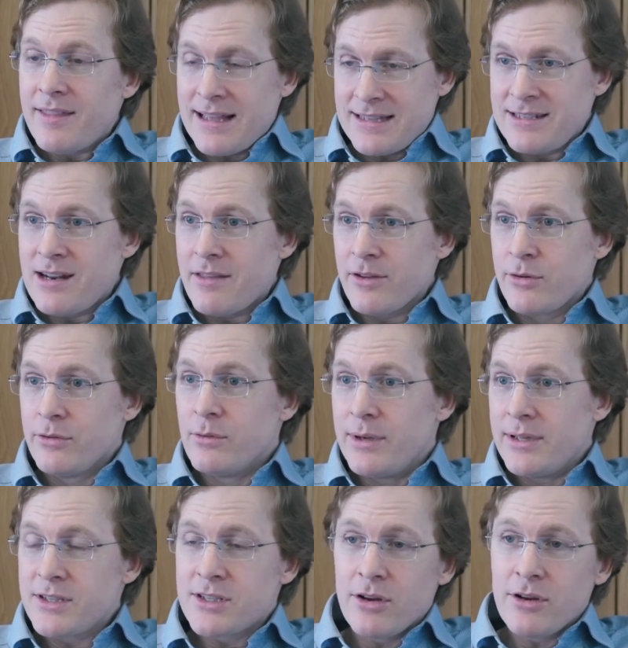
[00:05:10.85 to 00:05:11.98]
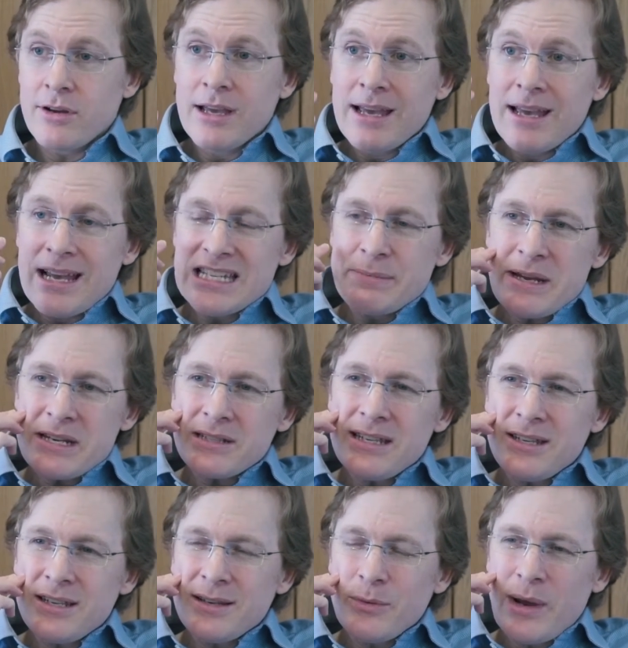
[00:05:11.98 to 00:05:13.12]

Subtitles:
That's another good one. So, especially